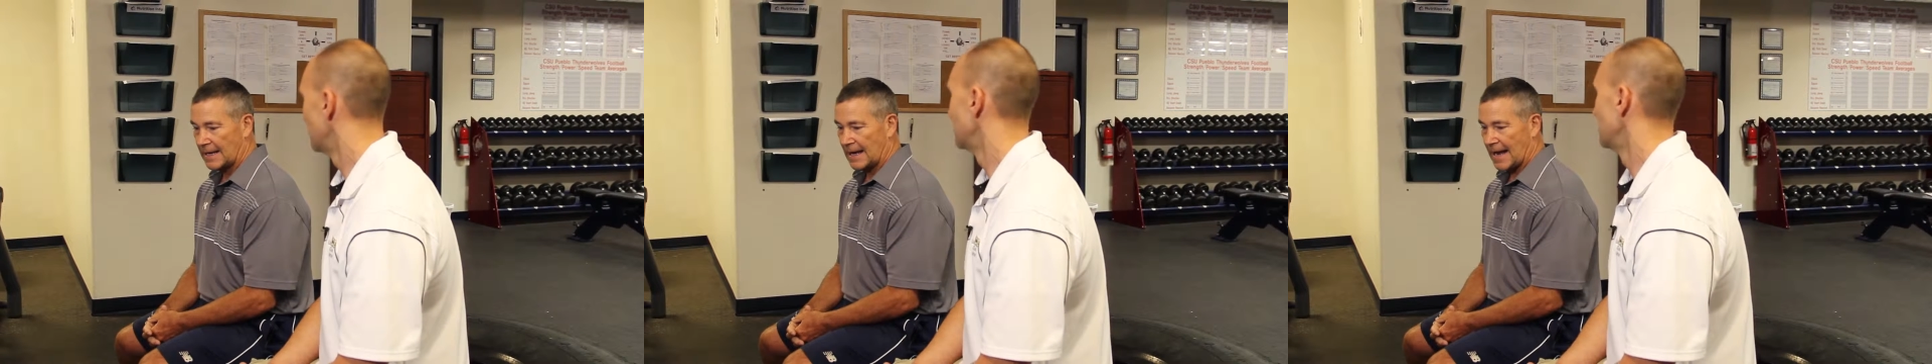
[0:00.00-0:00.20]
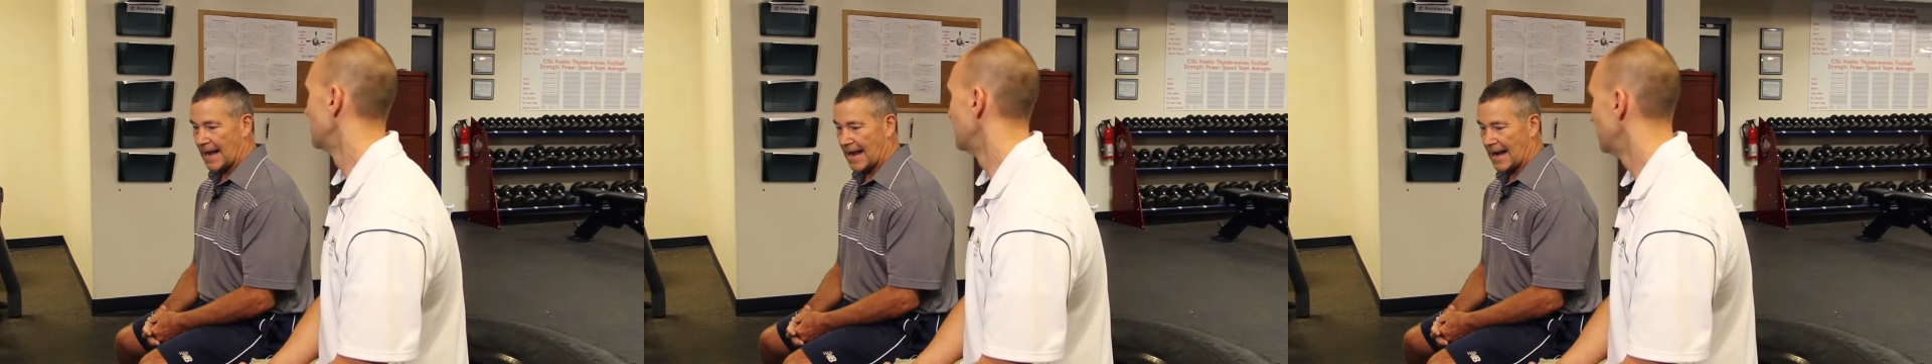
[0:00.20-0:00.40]

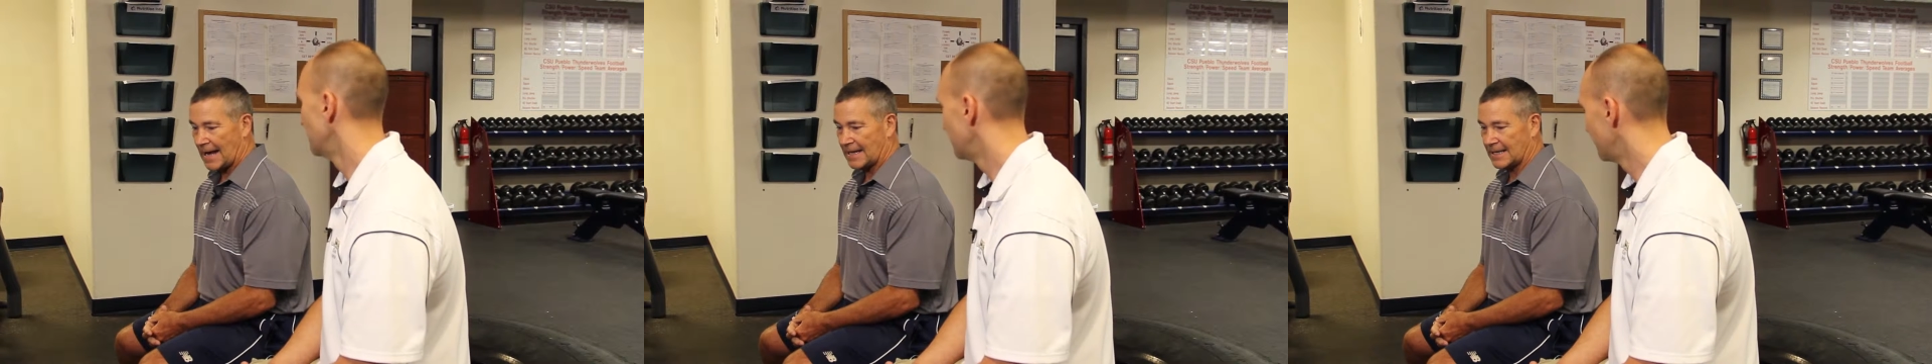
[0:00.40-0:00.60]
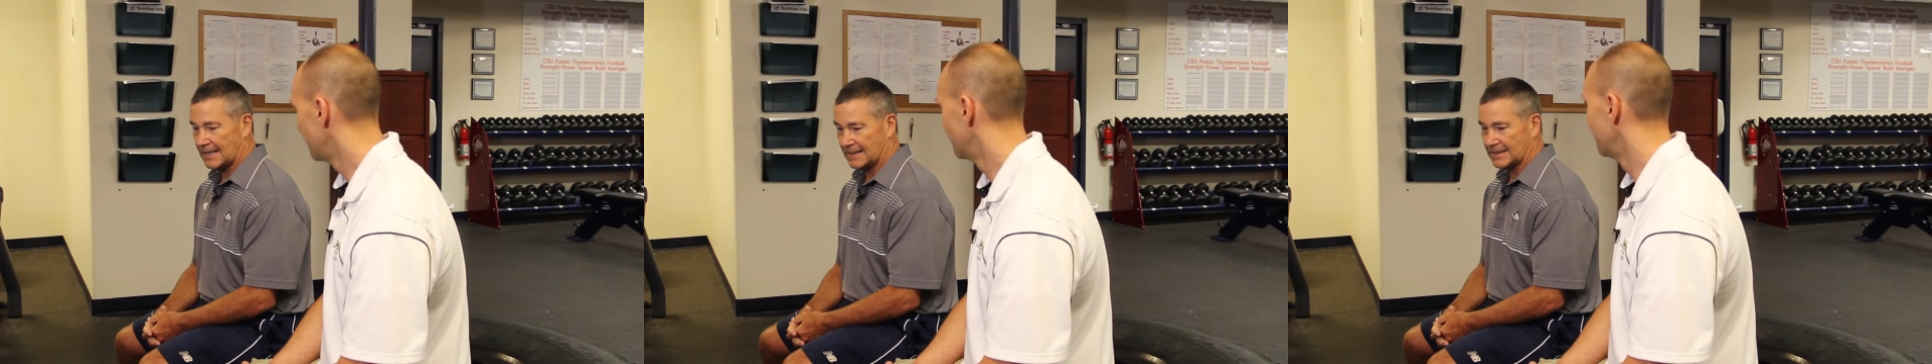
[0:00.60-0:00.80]

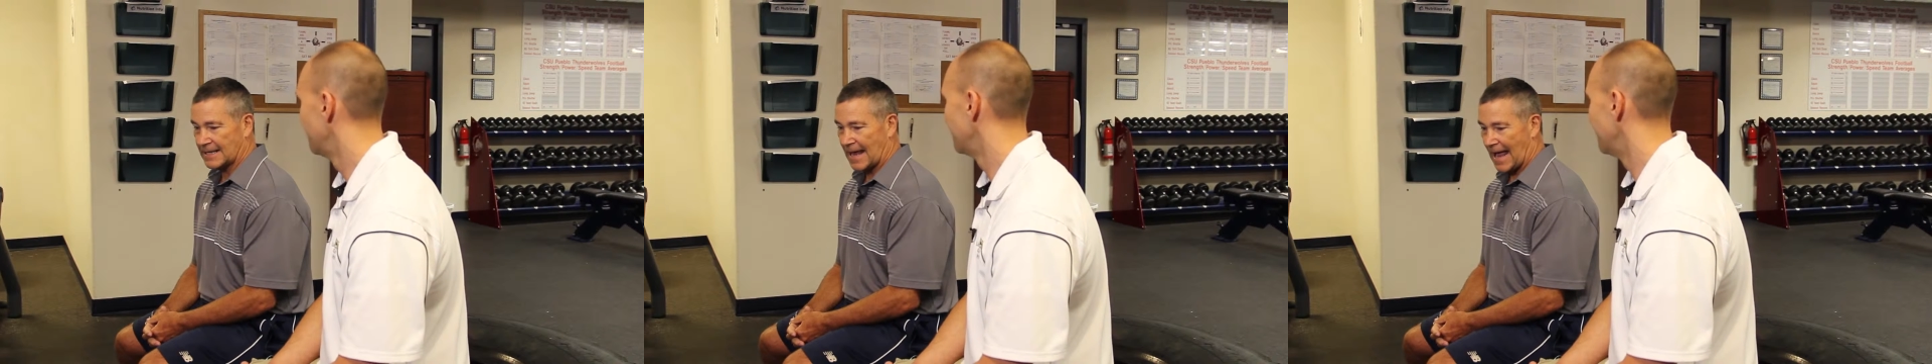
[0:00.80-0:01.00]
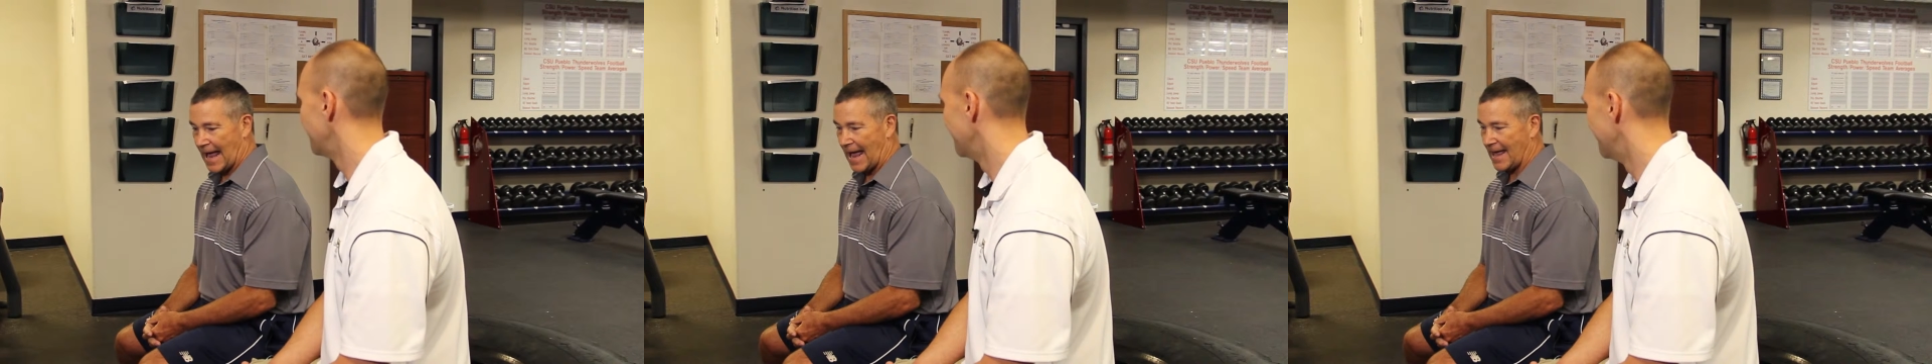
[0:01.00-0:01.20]
had his
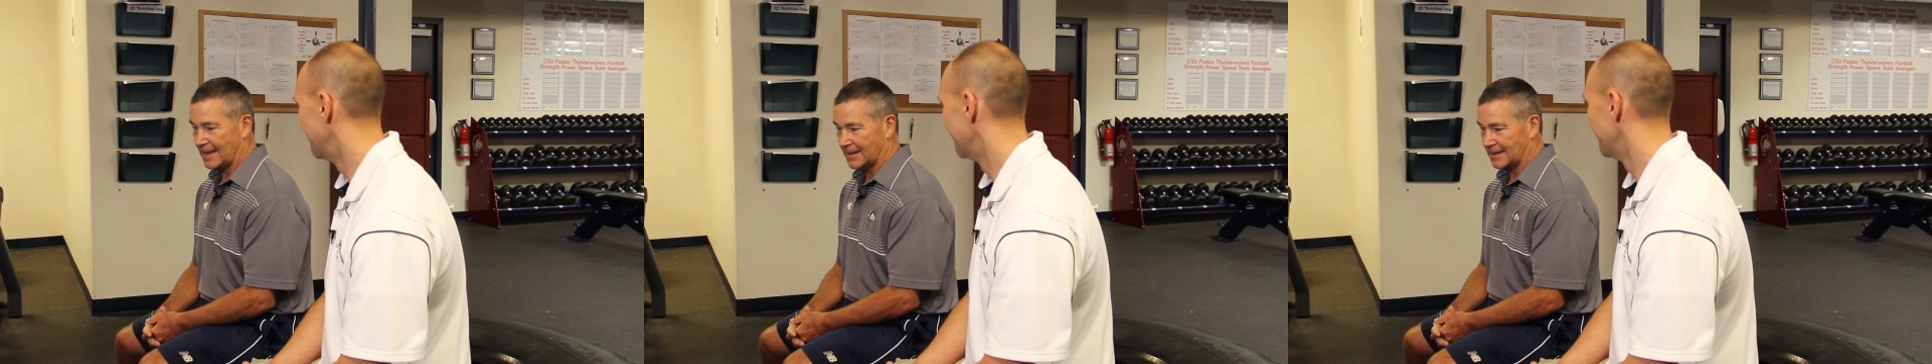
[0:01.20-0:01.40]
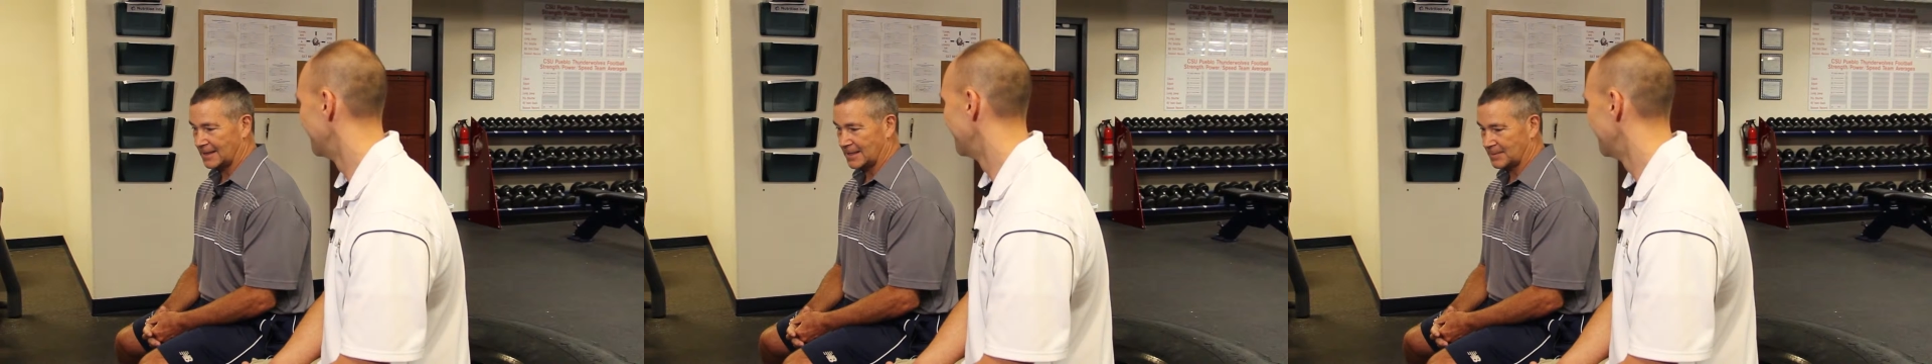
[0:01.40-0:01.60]

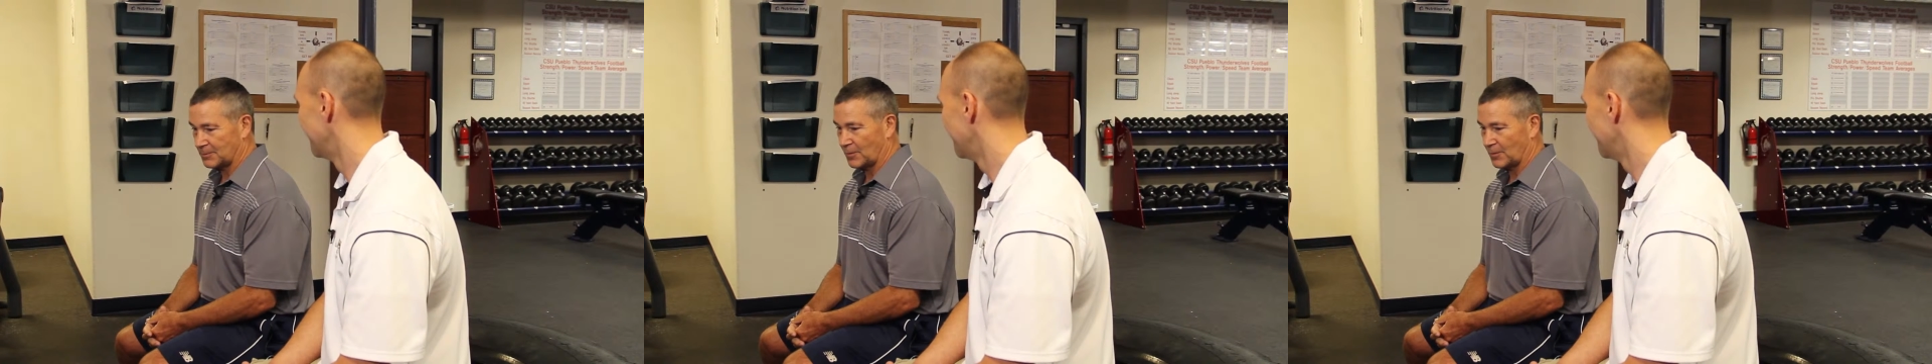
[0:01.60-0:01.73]
athletes